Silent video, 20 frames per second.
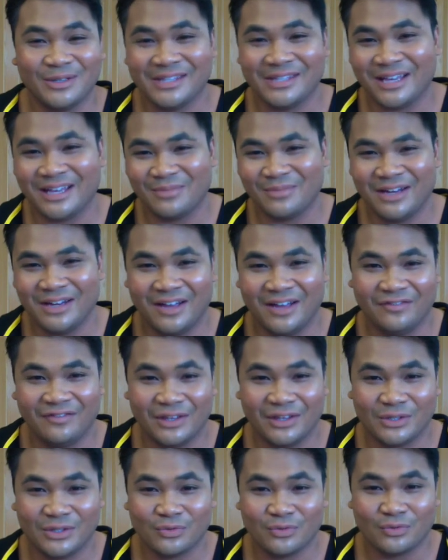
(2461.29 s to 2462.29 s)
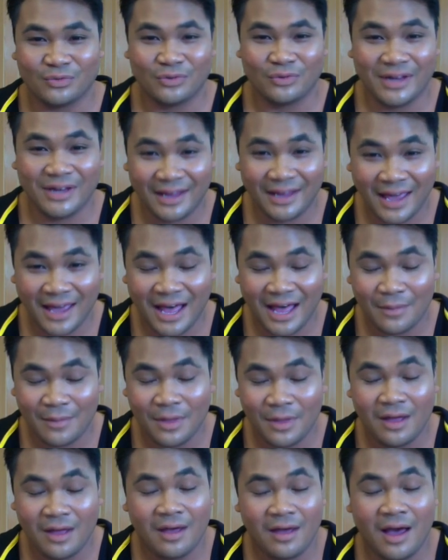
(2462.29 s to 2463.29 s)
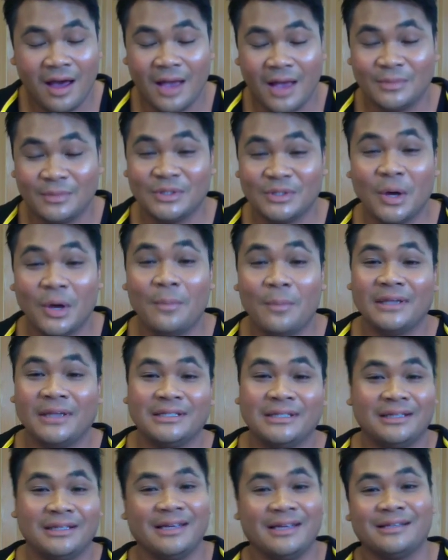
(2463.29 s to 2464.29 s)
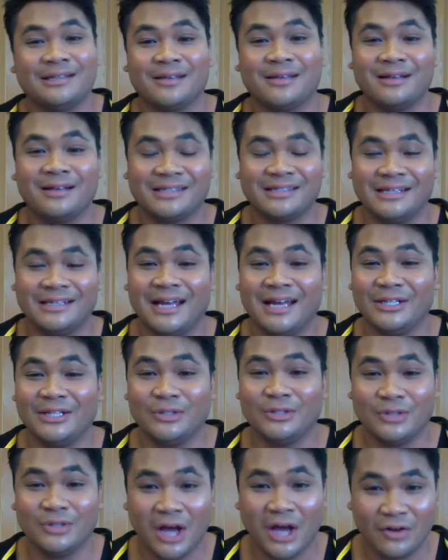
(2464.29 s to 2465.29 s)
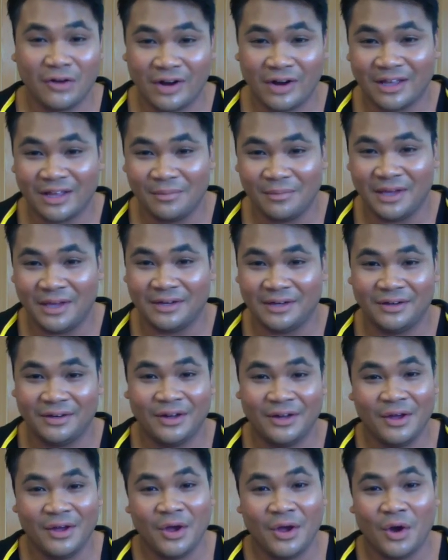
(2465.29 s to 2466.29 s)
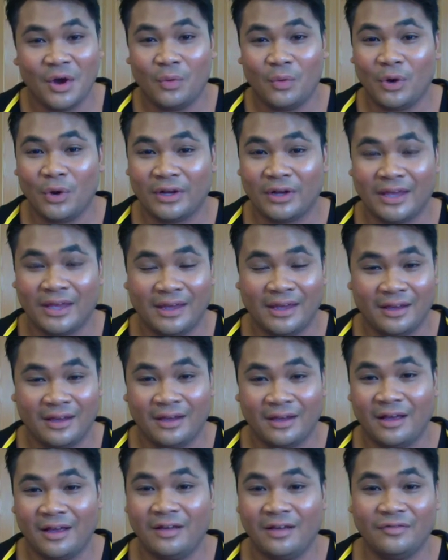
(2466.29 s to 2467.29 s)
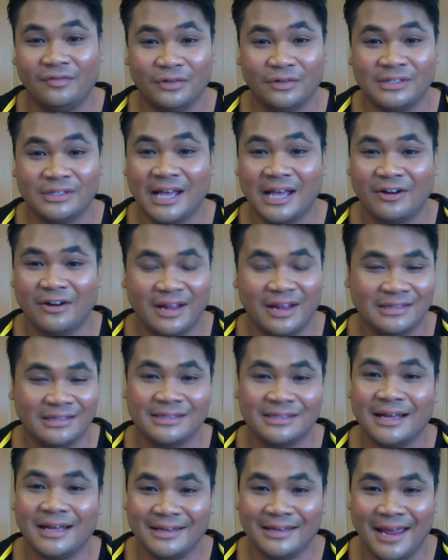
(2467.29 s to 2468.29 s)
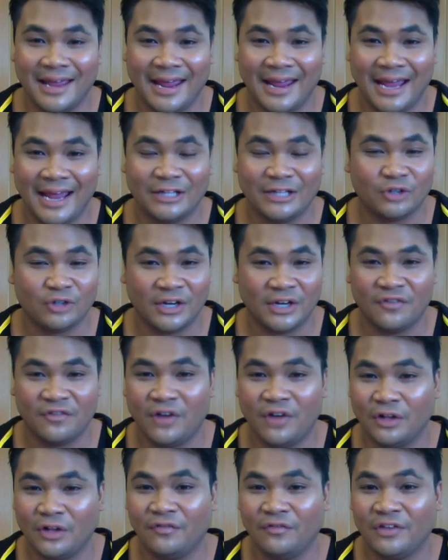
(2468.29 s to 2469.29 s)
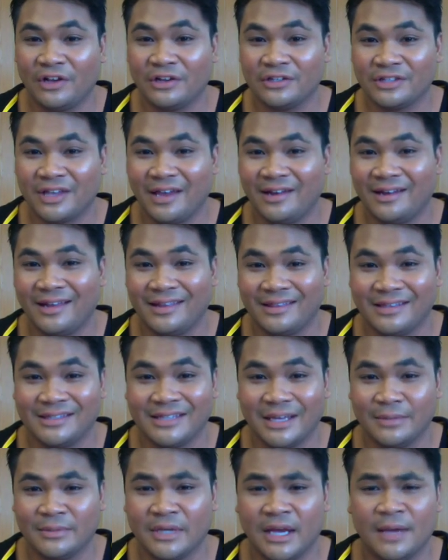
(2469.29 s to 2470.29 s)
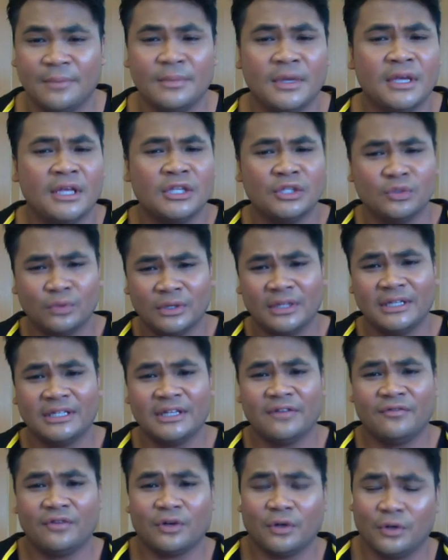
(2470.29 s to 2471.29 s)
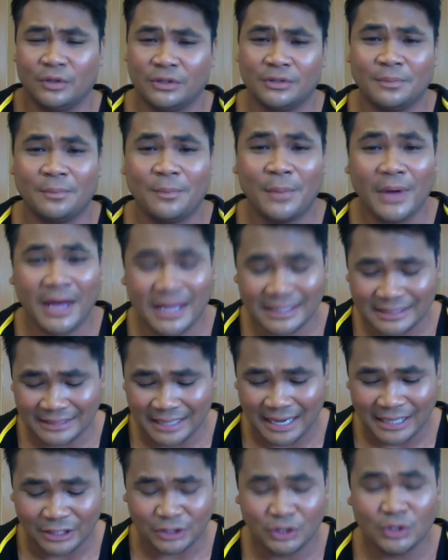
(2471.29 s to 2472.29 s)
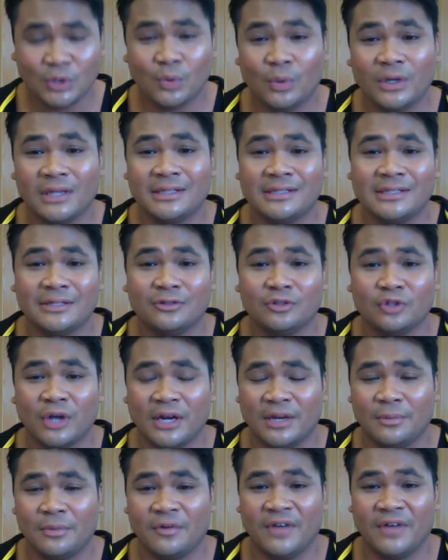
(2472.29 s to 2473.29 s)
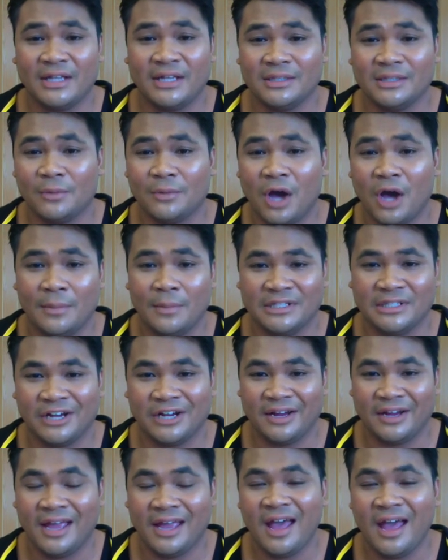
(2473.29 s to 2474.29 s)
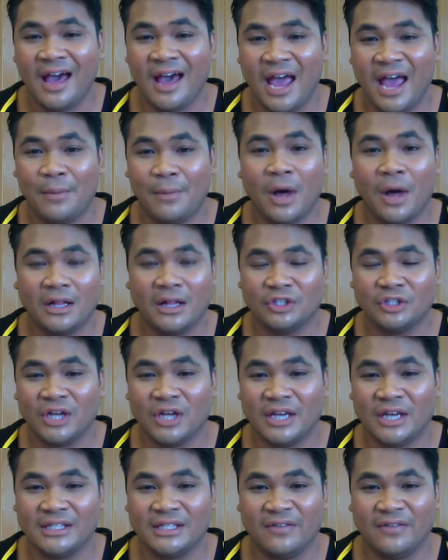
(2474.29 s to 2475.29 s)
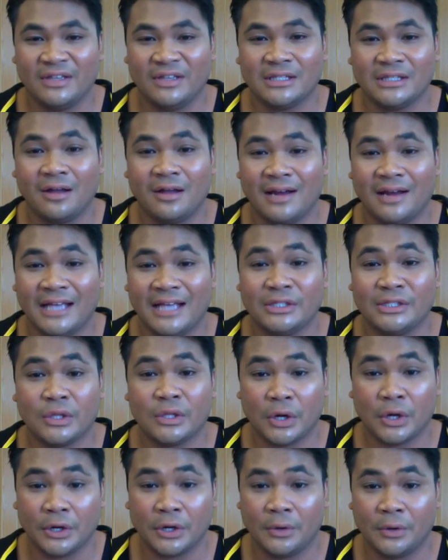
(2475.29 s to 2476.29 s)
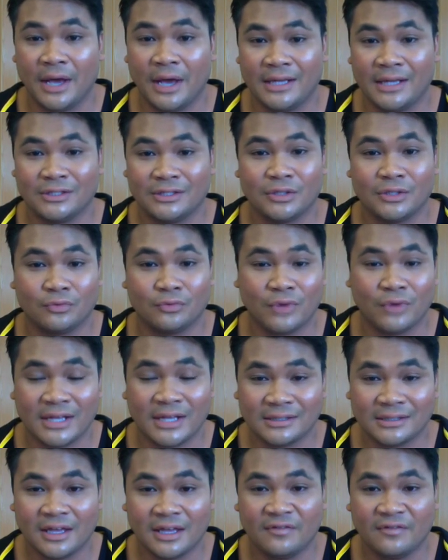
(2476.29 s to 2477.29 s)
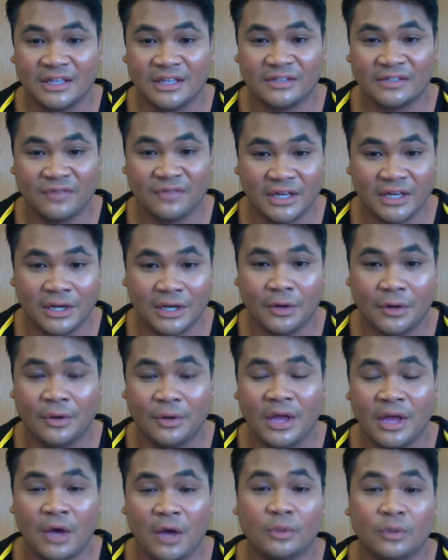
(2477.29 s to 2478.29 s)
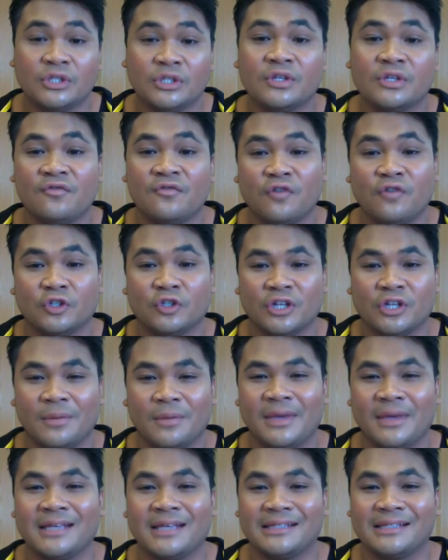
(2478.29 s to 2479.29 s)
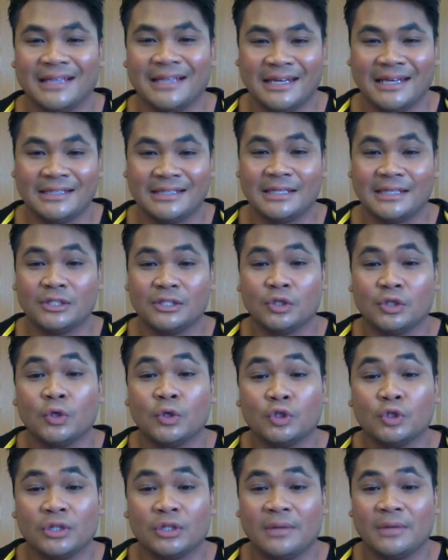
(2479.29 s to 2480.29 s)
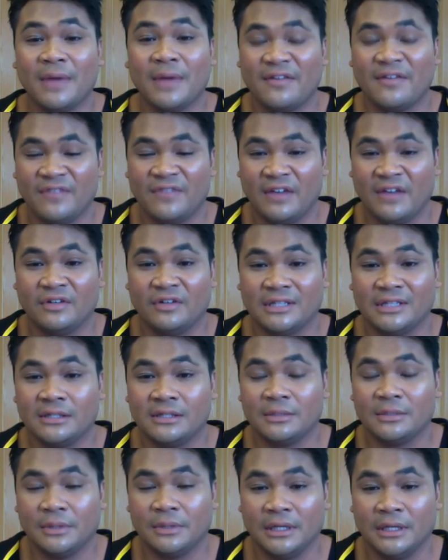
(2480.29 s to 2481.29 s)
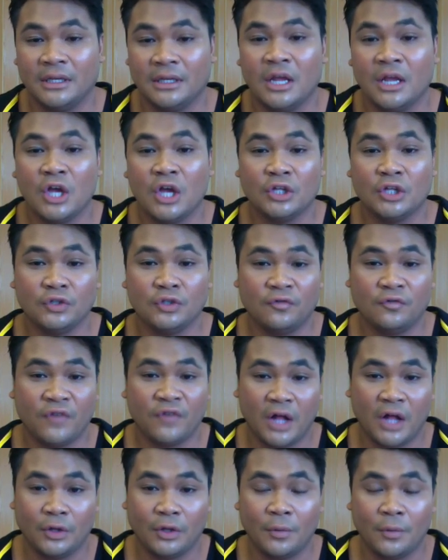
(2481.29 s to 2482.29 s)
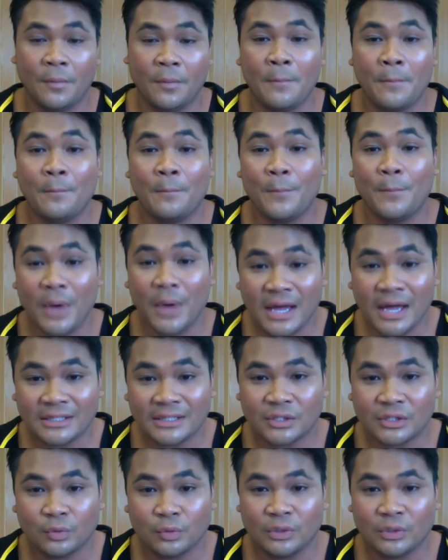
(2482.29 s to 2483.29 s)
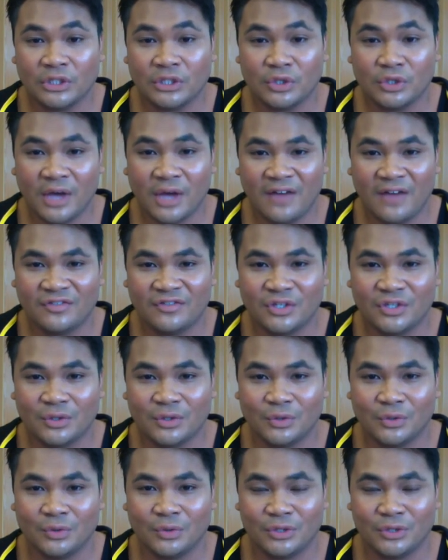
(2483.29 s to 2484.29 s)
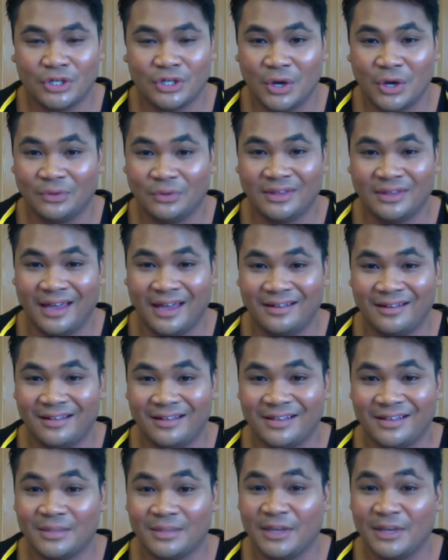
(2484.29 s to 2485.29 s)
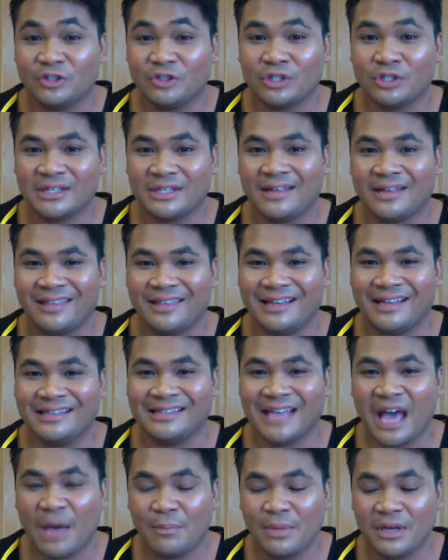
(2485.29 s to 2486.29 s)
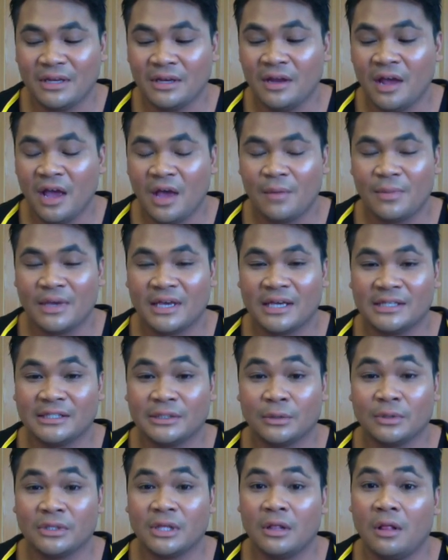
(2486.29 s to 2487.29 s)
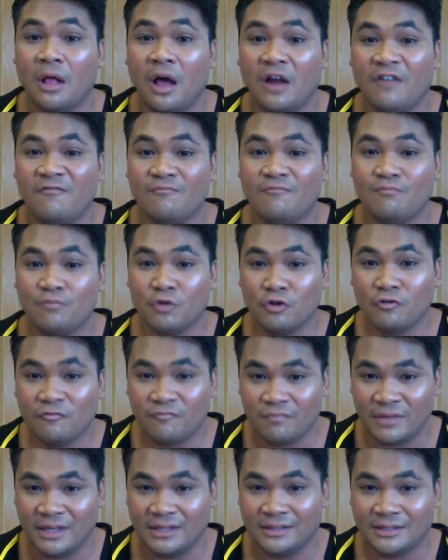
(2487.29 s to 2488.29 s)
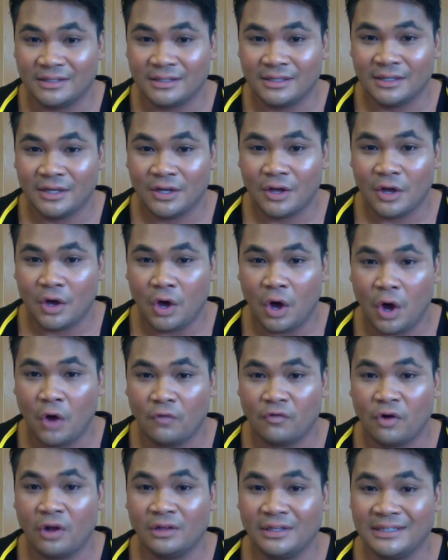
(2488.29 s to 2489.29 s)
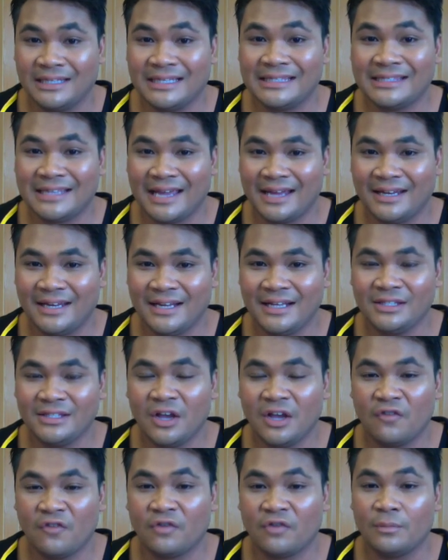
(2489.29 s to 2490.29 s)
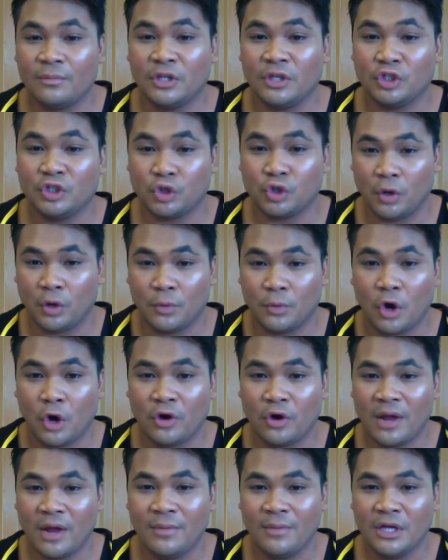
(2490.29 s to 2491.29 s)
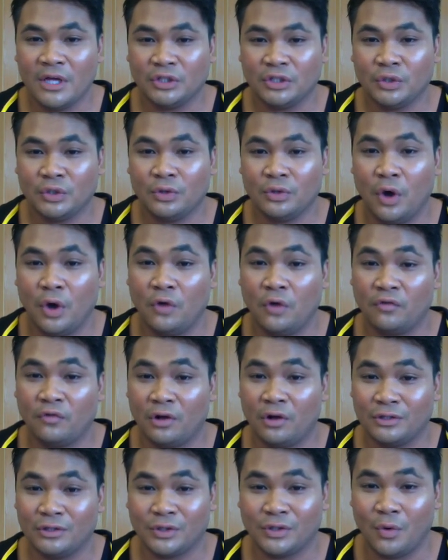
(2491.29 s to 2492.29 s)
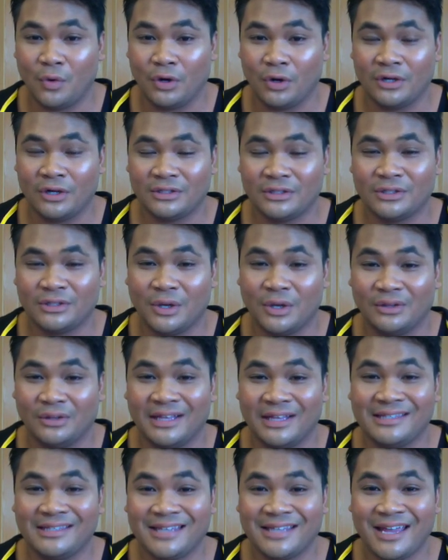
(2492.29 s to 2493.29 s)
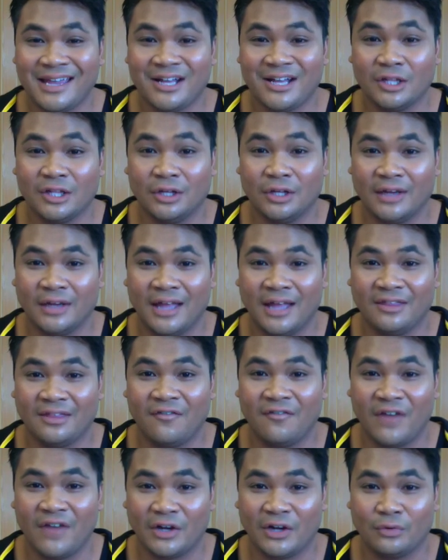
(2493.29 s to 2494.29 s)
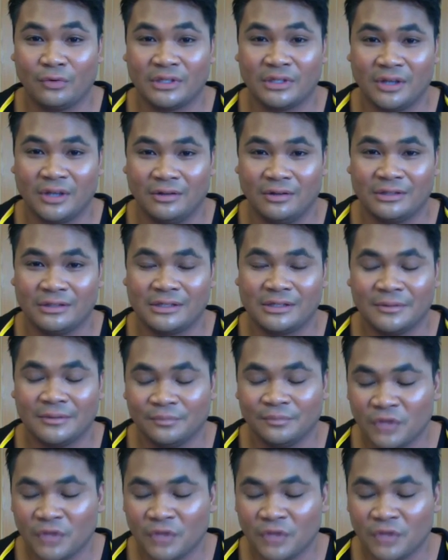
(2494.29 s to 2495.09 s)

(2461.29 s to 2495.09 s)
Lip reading: segment of this recap. I'm so mentally exhausted. I do not recommend working a full Saturday and Sunday and trying to follow figure skating at the same time. It's really difficult, but I do want to still try to provide some commentary. I apologize if it's not as thorough as the rest of this video, which is unfortunate because ladies is usually my favorite discipline to follow. But we do have to note that some interesting things happened because there was a lot of movement overall in the standings from the short program to the overall score. So let's take a look at the final results.